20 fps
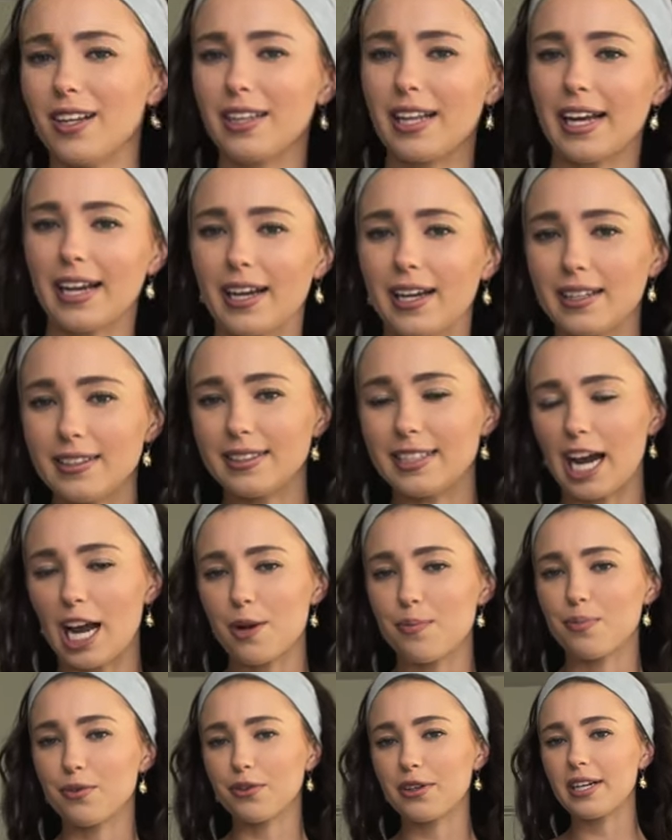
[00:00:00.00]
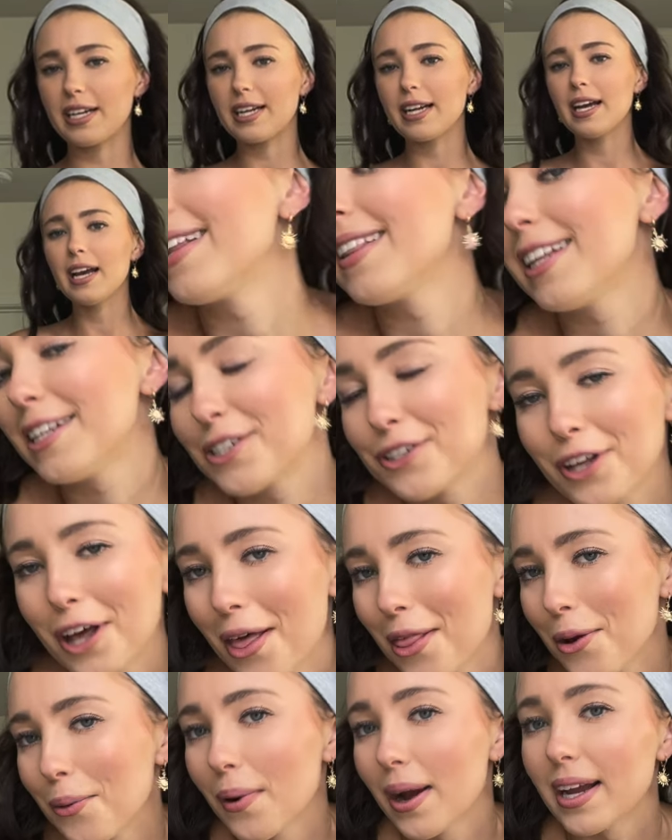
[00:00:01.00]
like diapery. These are the
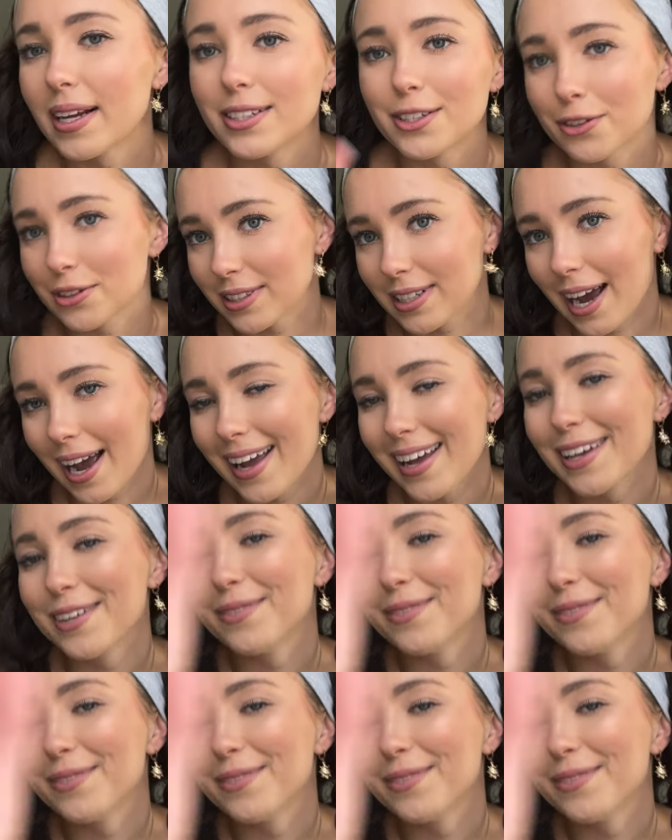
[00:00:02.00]
other ways you could tie it.